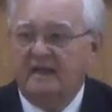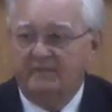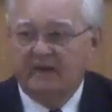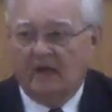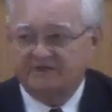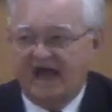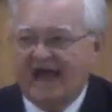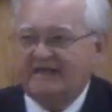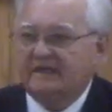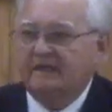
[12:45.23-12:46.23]
Because I
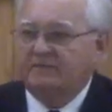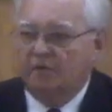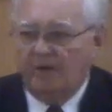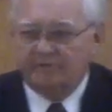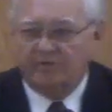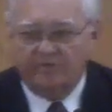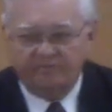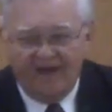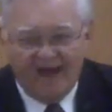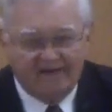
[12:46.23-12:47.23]
had to come to grips with the
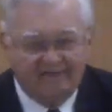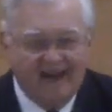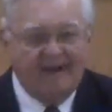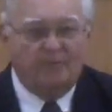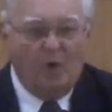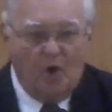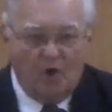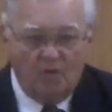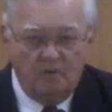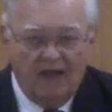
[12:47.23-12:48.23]
fact that I'm wrong.